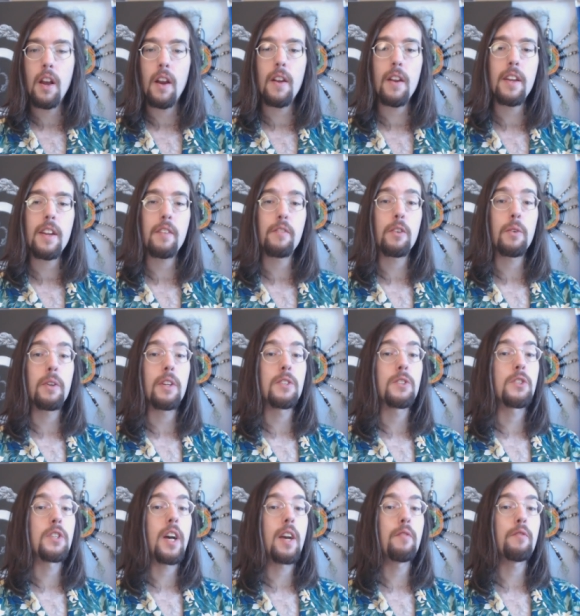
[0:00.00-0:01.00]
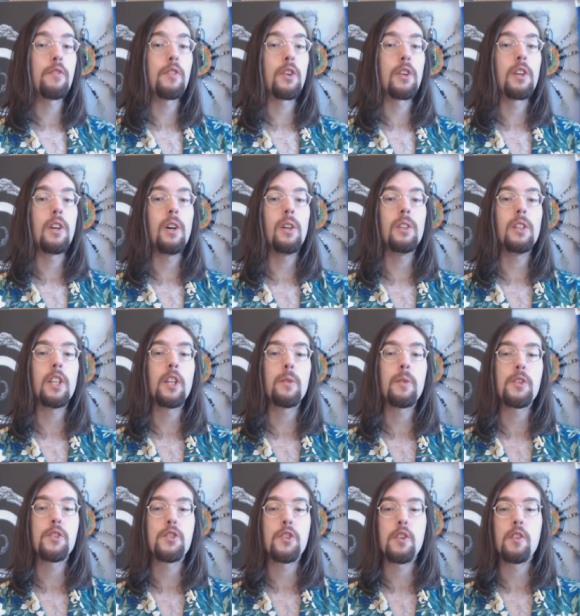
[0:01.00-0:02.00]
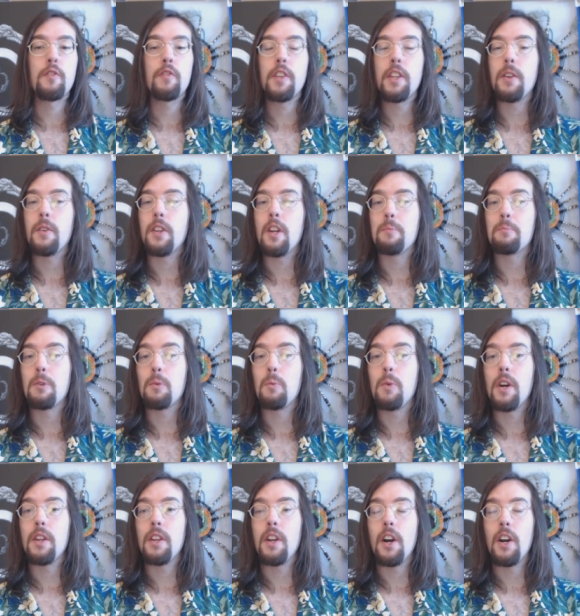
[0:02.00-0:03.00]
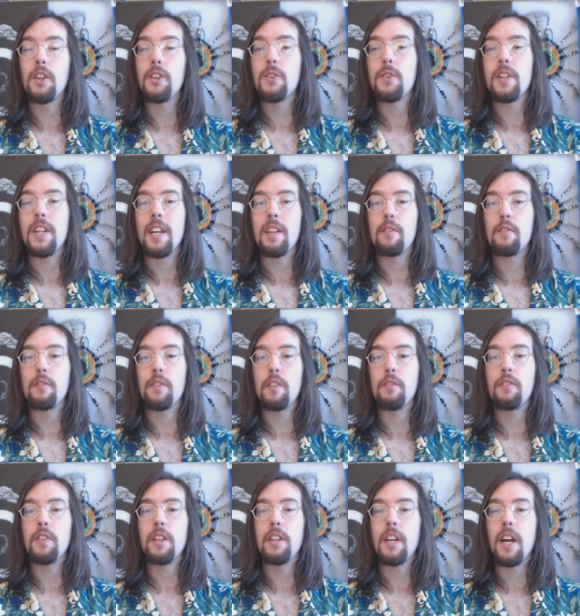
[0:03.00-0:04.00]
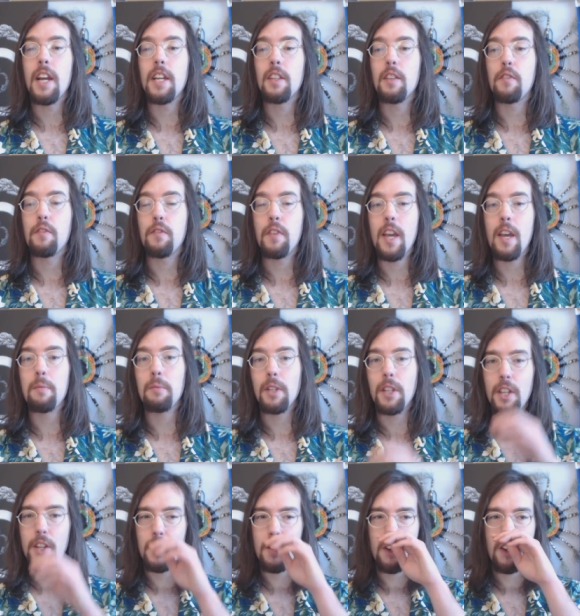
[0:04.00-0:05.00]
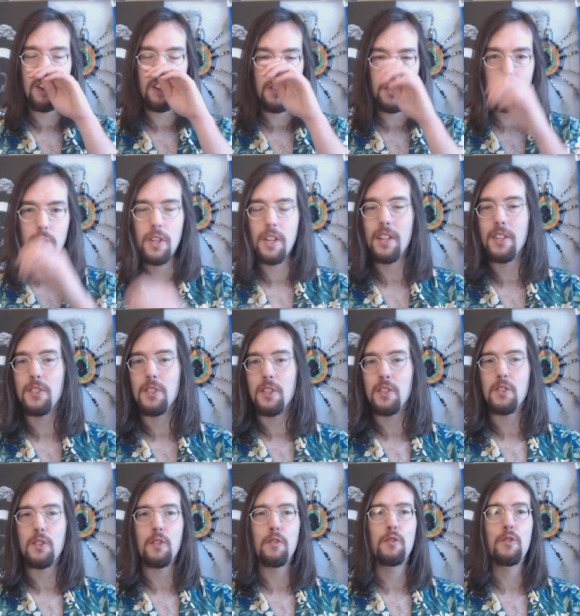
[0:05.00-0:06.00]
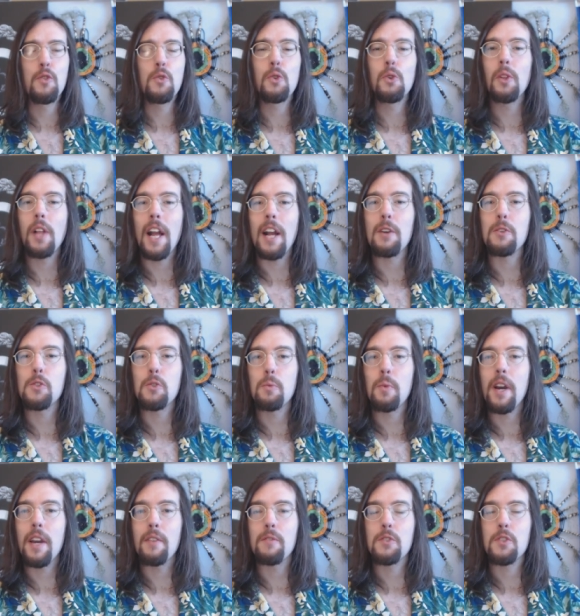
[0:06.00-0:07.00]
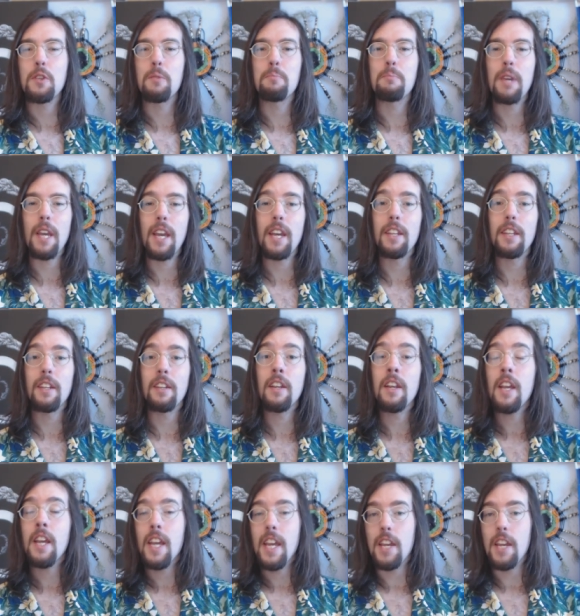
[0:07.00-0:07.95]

All right, everyone, it's time for occult literature, video number 159, The Family Nurse. Uh, it's, it's the Frugal Housewife's Companion.